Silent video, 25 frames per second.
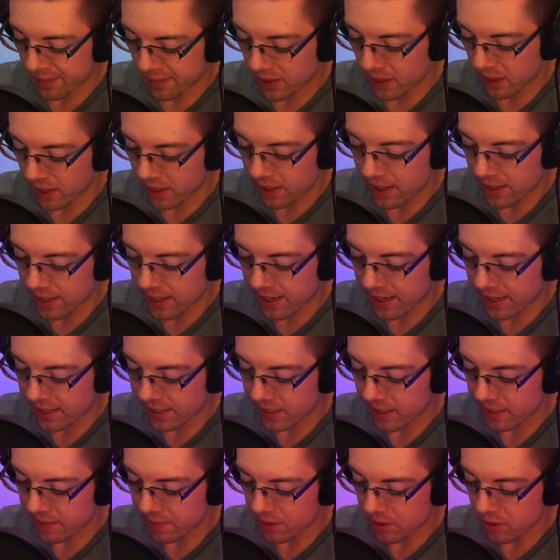
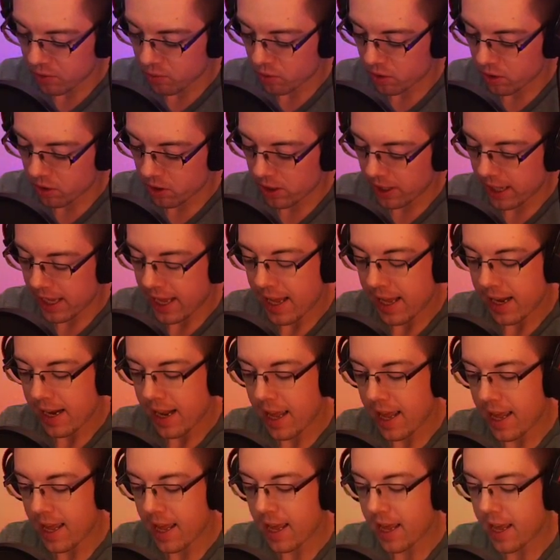Next up is we'll look at
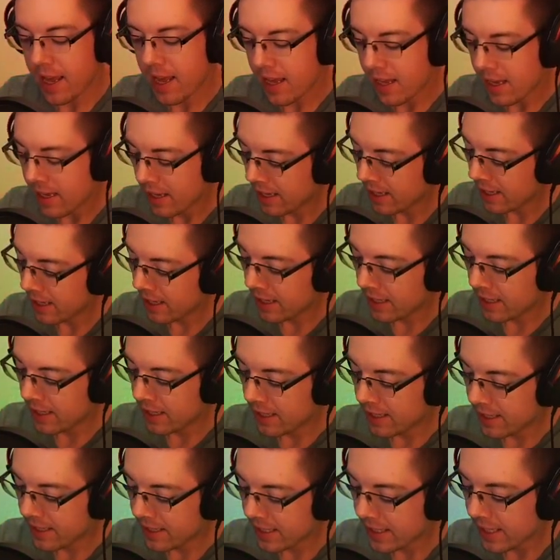a
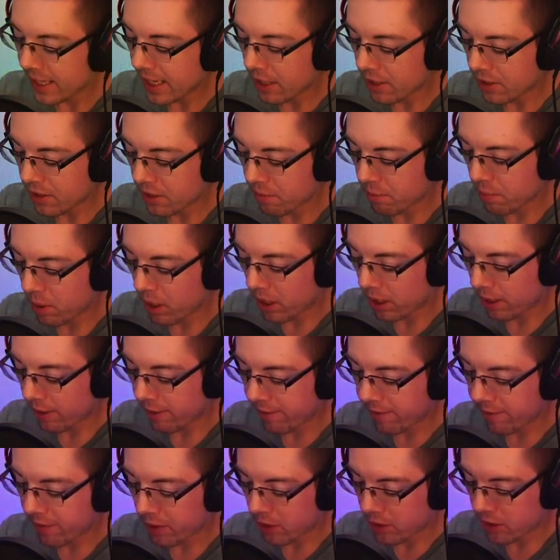Skeleton Park
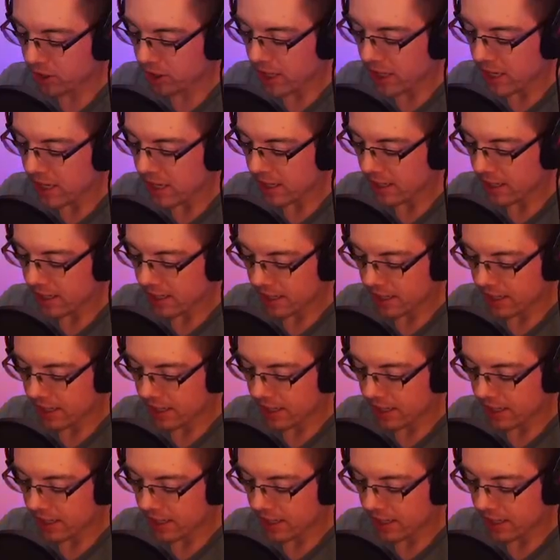first hit.